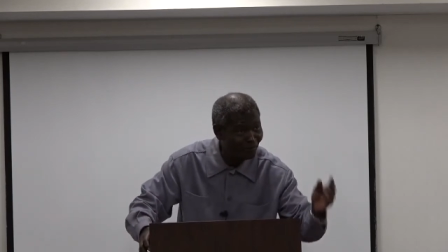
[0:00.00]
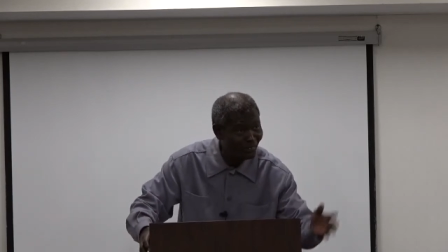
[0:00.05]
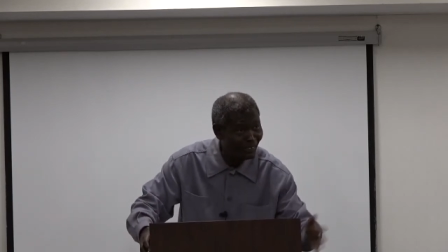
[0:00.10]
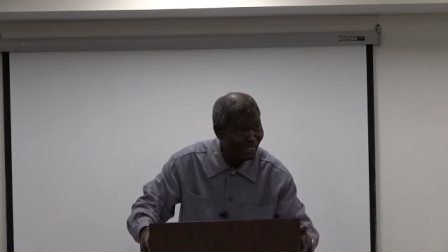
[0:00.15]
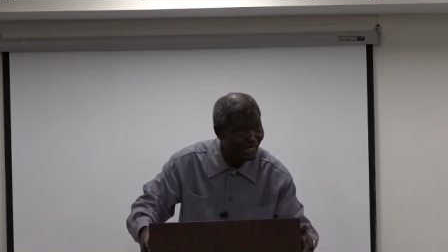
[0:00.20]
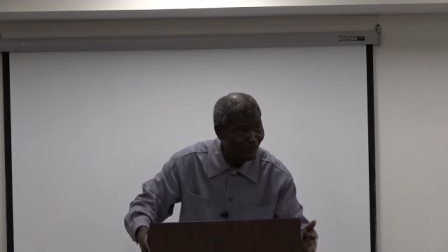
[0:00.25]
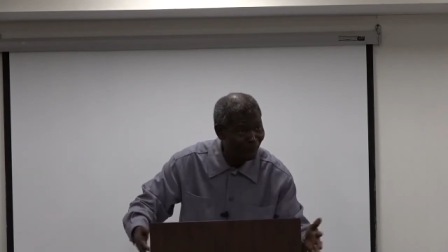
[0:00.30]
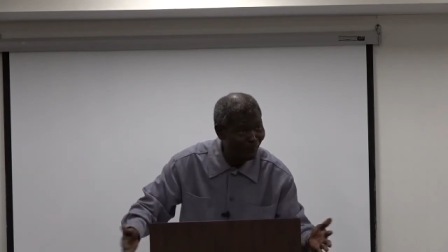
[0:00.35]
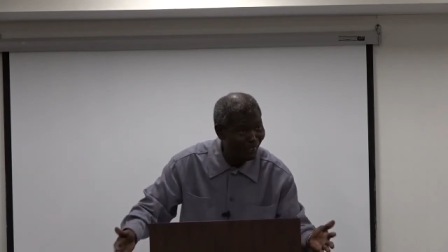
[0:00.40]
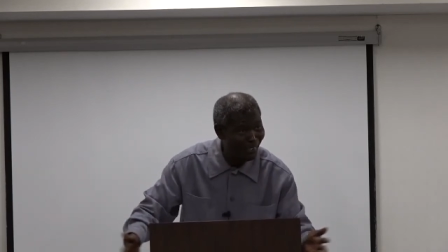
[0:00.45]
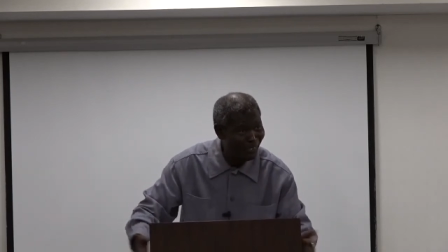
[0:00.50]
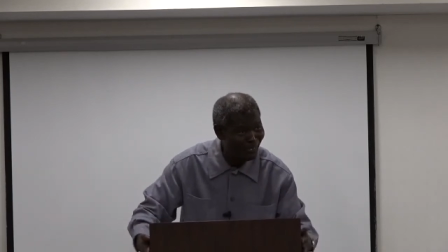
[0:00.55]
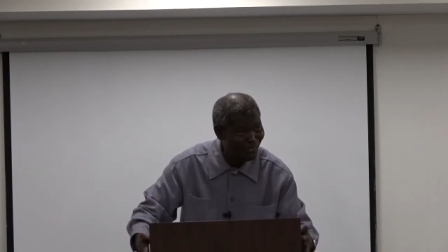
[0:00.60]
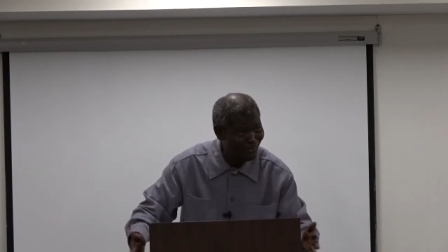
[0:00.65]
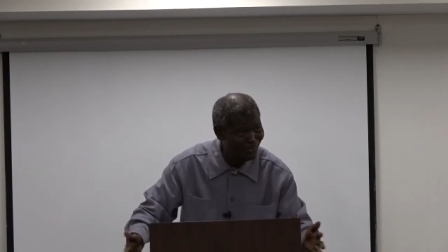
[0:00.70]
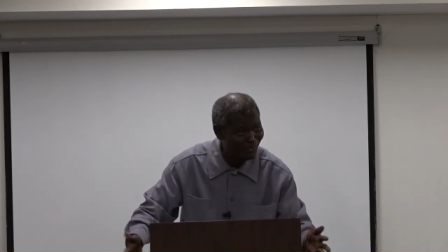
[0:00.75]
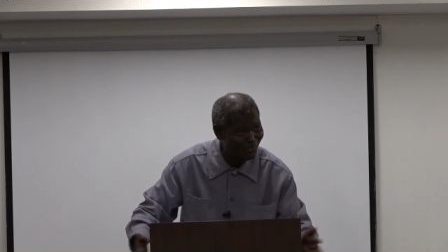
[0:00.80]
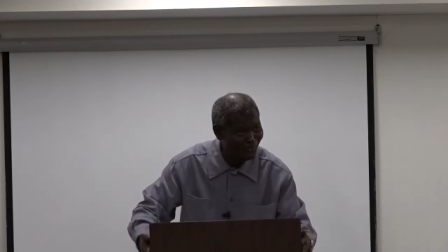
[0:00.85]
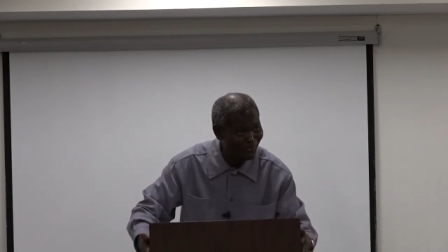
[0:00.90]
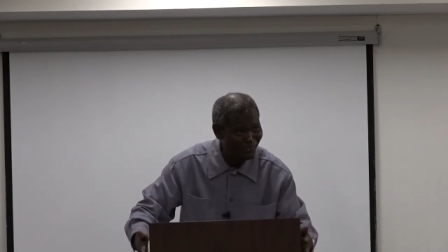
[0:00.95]

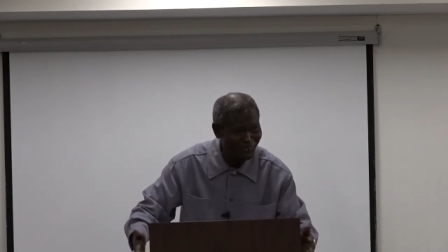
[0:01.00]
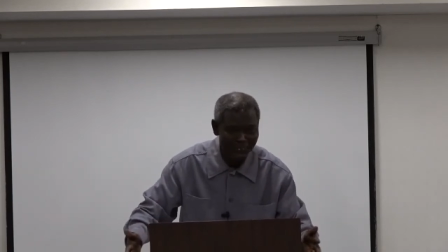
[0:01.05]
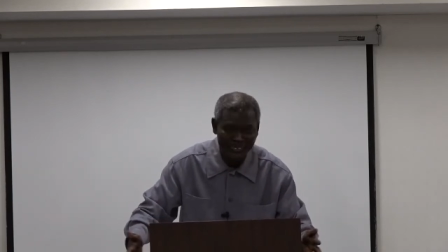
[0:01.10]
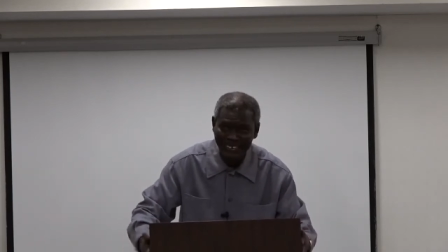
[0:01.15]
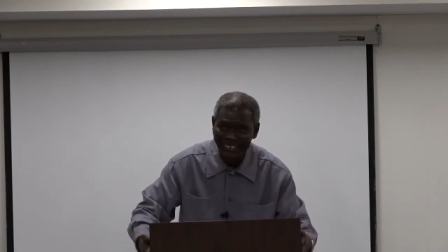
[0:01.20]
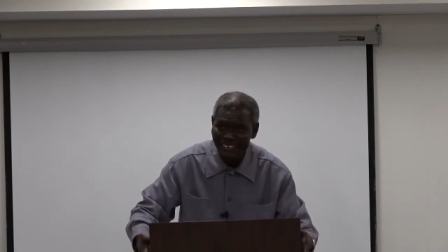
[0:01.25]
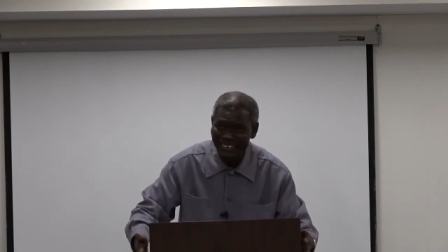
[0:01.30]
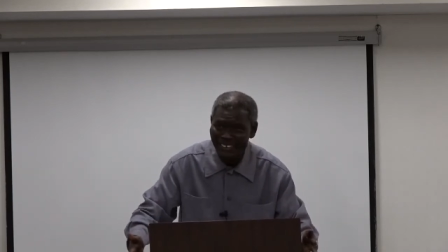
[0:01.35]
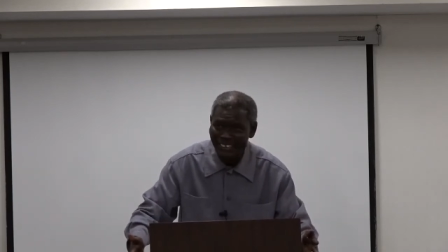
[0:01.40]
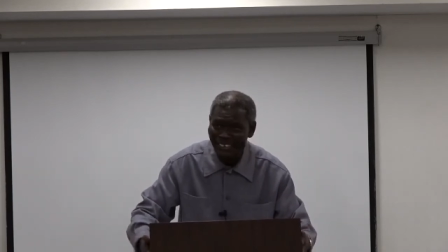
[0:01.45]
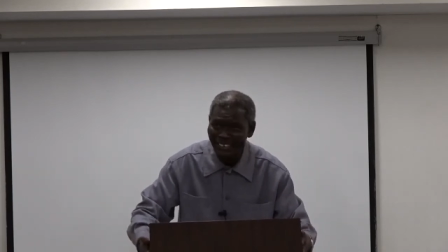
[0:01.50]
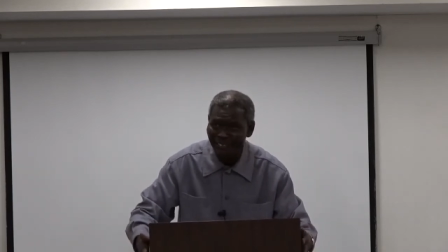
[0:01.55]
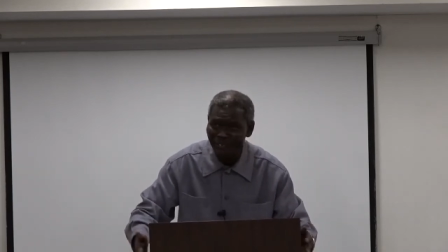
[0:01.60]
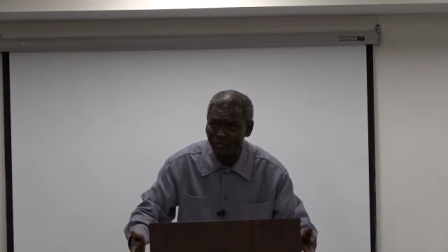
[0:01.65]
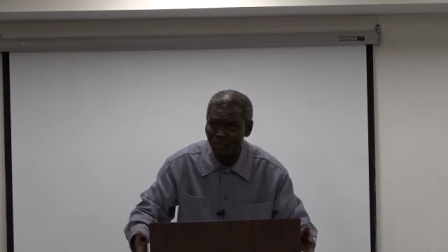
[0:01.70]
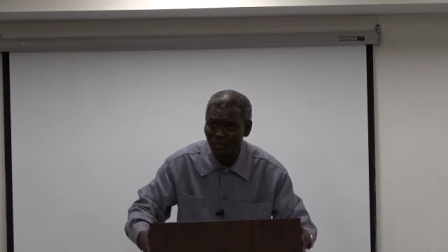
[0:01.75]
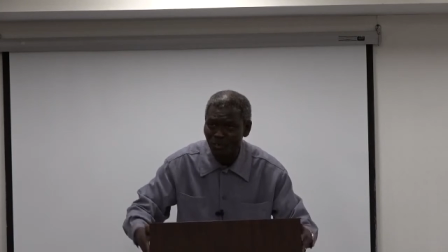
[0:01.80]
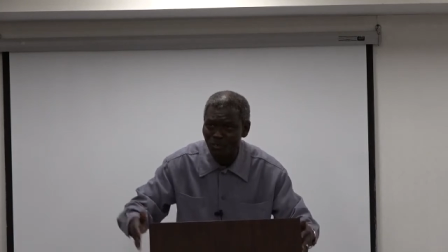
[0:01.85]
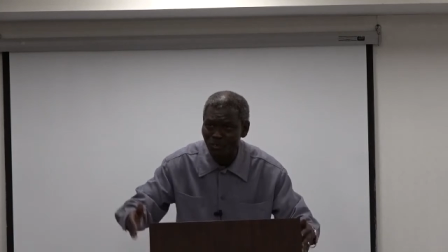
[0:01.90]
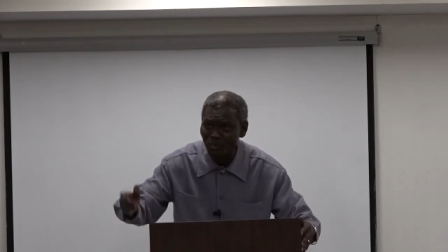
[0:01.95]
Damaso. They
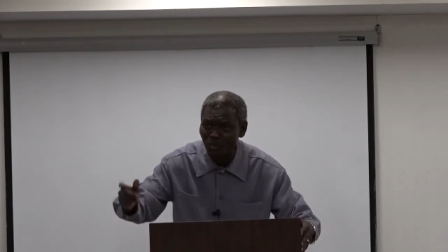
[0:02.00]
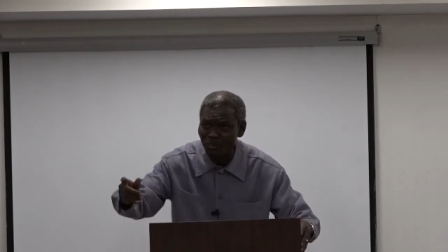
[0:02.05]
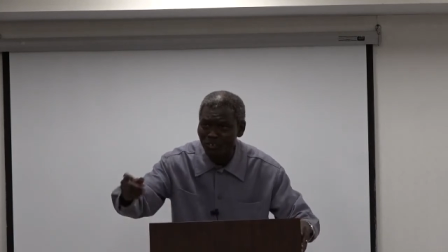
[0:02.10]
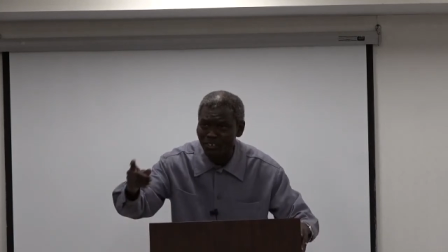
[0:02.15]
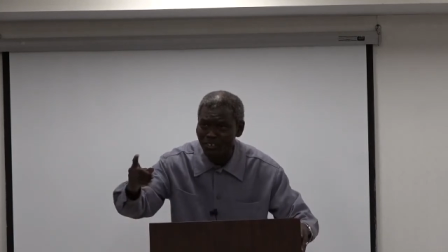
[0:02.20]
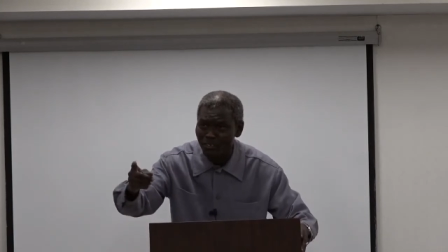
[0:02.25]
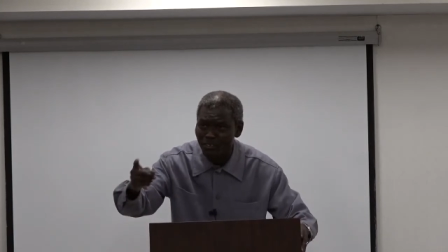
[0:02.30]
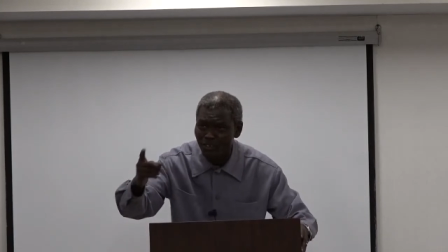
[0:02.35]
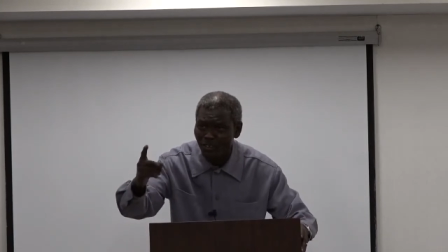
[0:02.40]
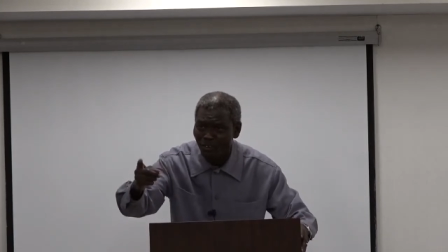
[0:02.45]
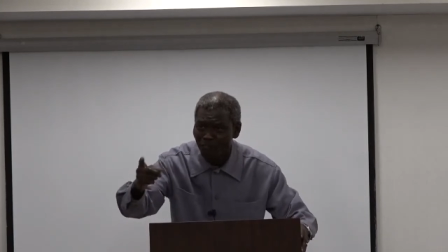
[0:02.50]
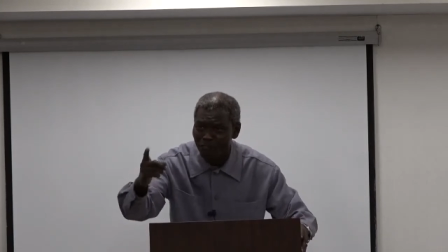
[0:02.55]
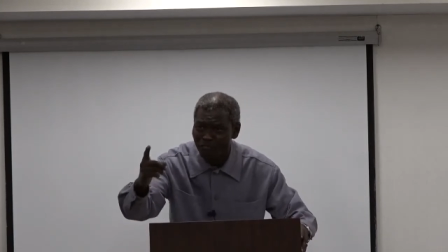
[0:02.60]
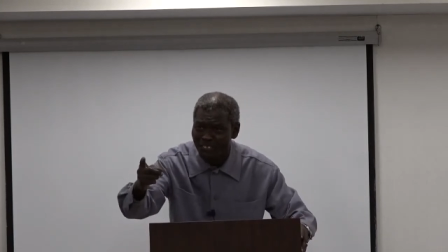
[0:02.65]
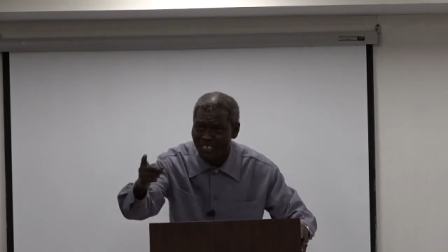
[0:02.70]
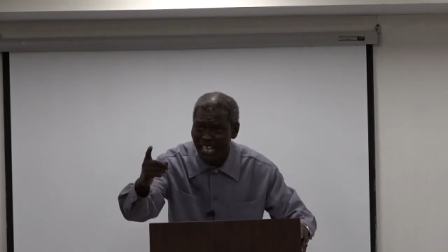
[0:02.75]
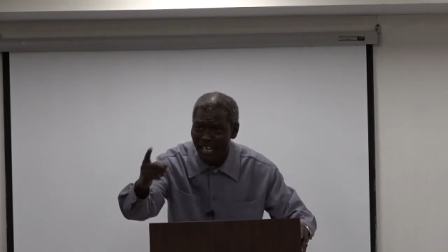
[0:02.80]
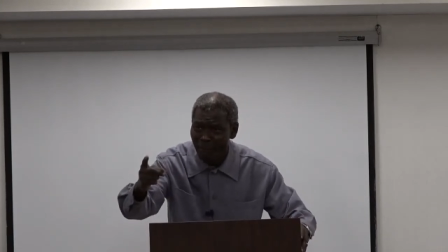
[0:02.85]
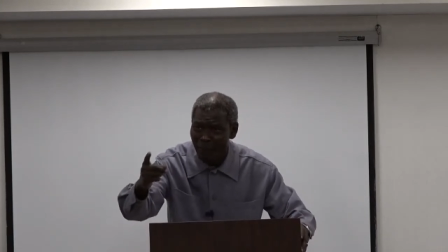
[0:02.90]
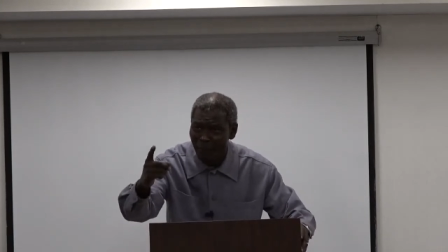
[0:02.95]
took notice of
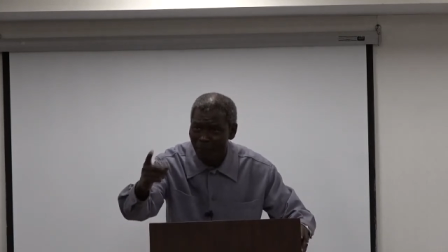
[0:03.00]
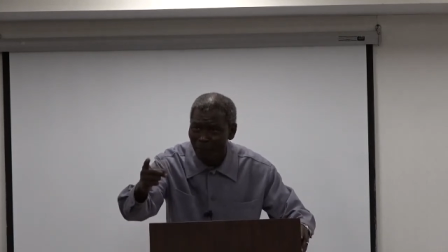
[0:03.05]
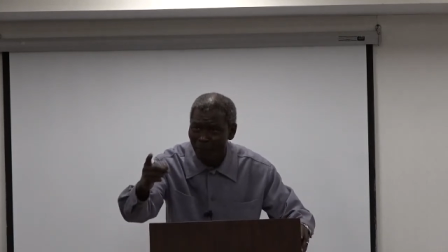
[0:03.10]
them.